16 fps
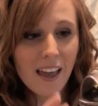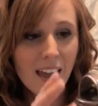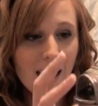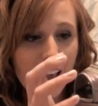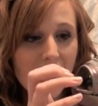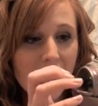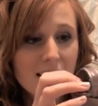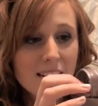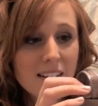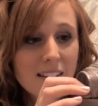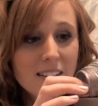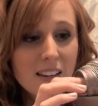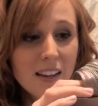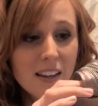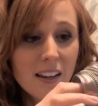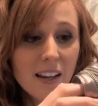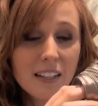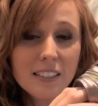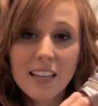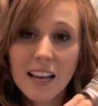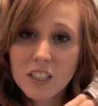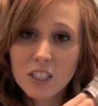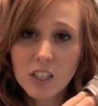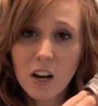And it's
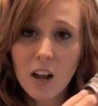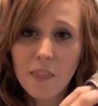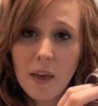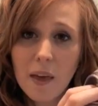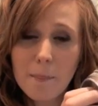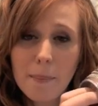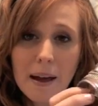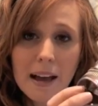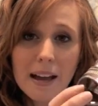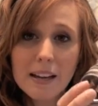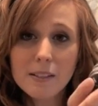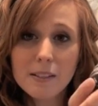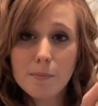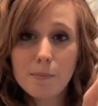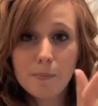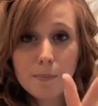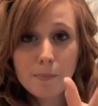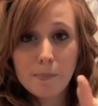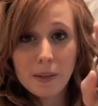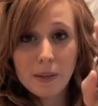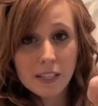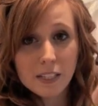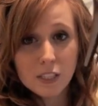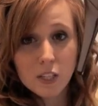actually not that bad
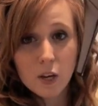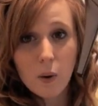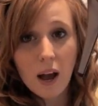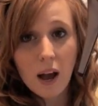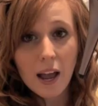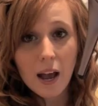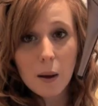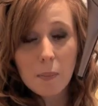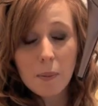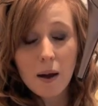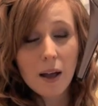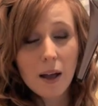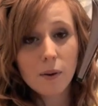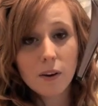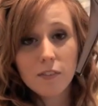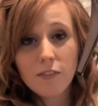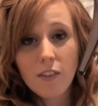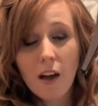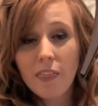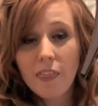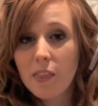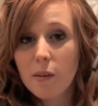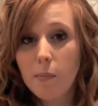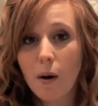being so high up. I would have
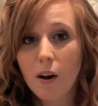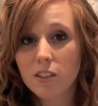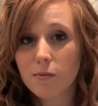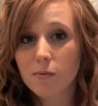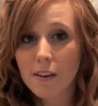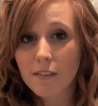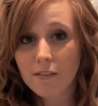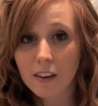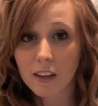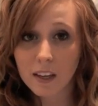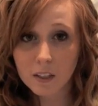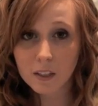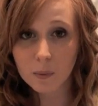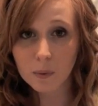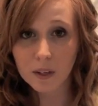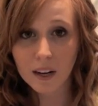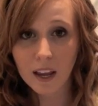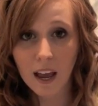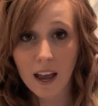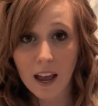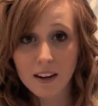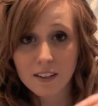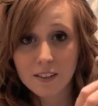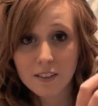thought that the balls of my feet would
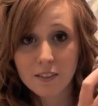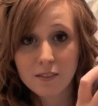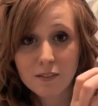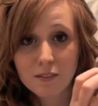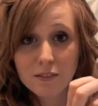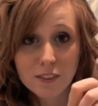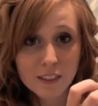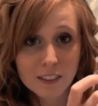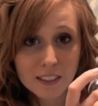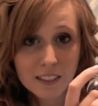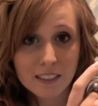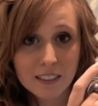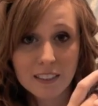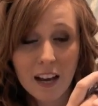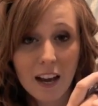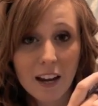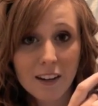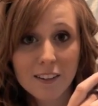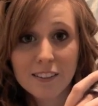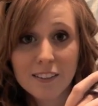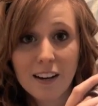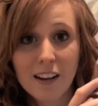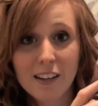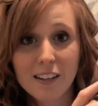get really
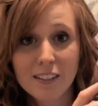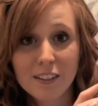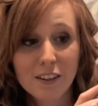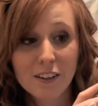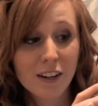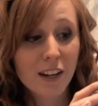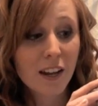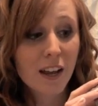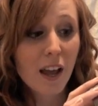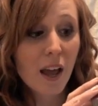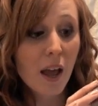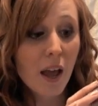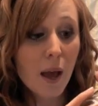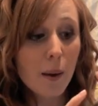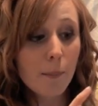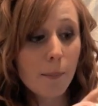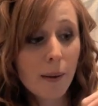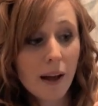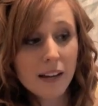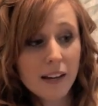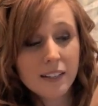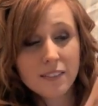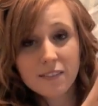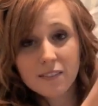tired and hurting,
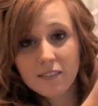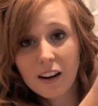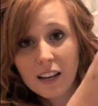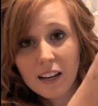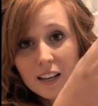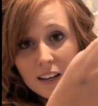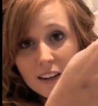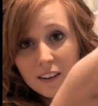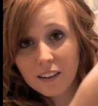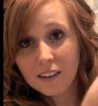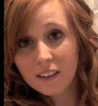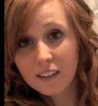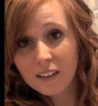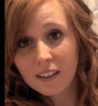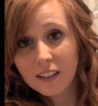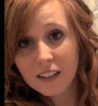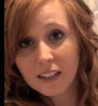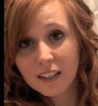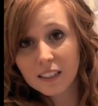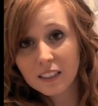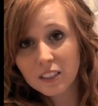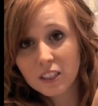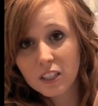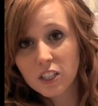but right here,
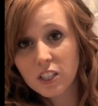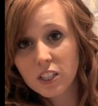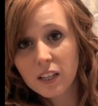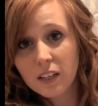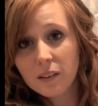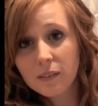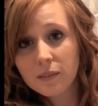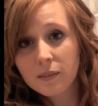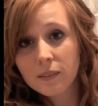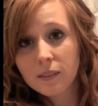it's cushiony,